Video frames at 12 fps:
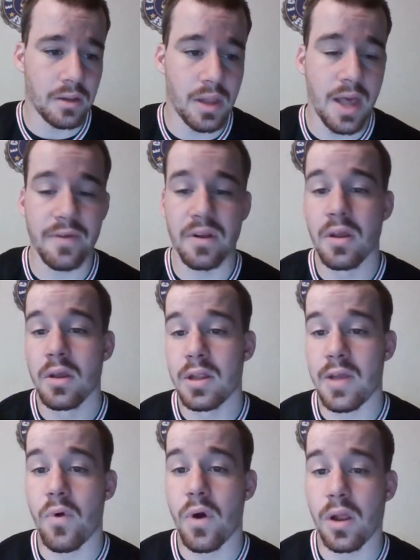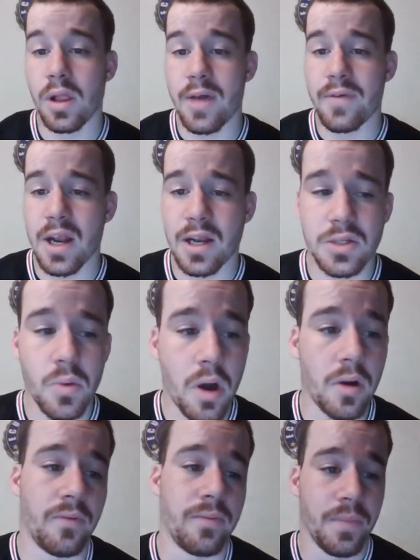11. They've won 11 out of
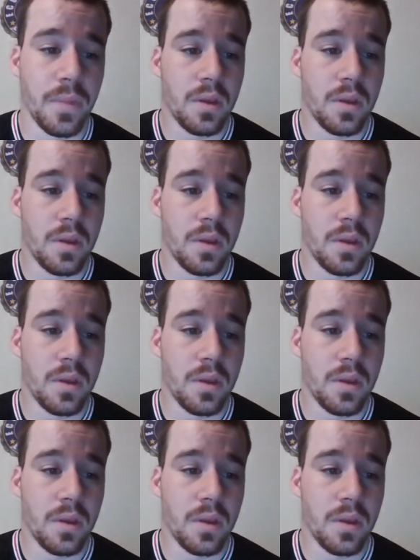12.